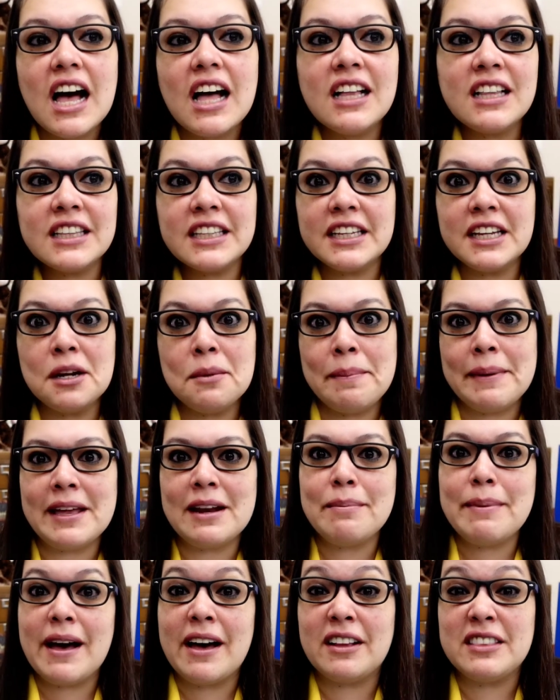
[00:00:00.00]
a little
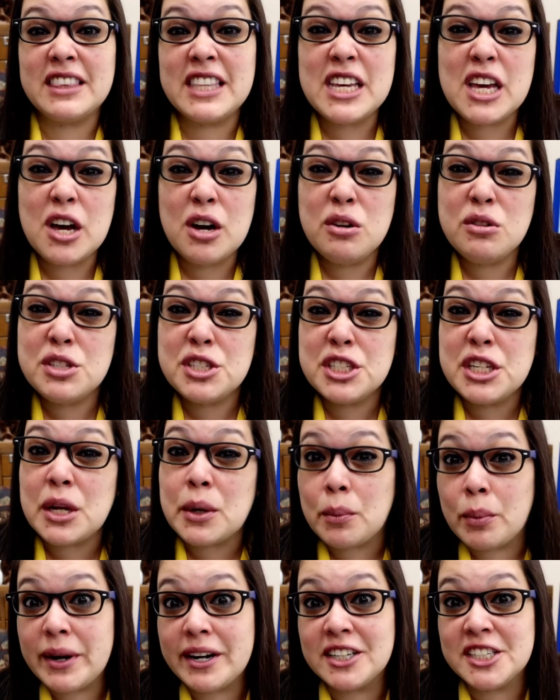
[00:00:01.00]
bit about the
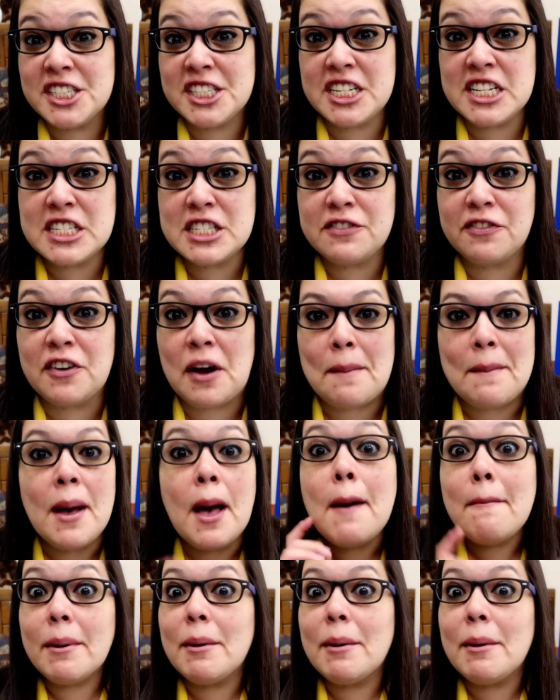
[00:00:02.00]
ocean where she's from.